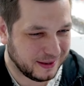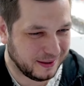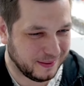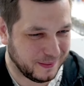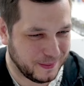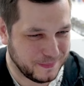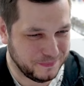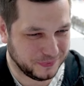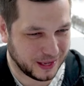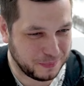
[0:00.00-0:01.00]
I'm
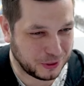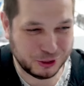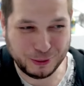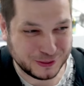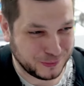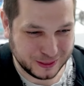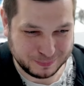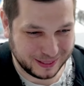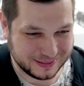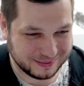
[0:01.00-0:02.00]
not sure what to
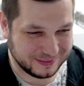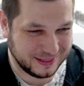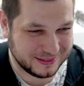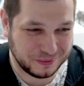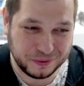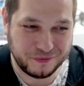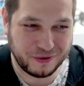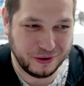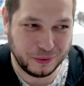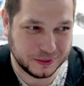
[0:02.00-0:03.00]
expect on this. Another very
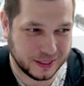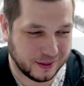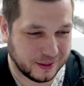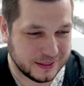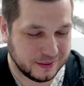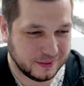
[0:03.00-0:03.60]
old card.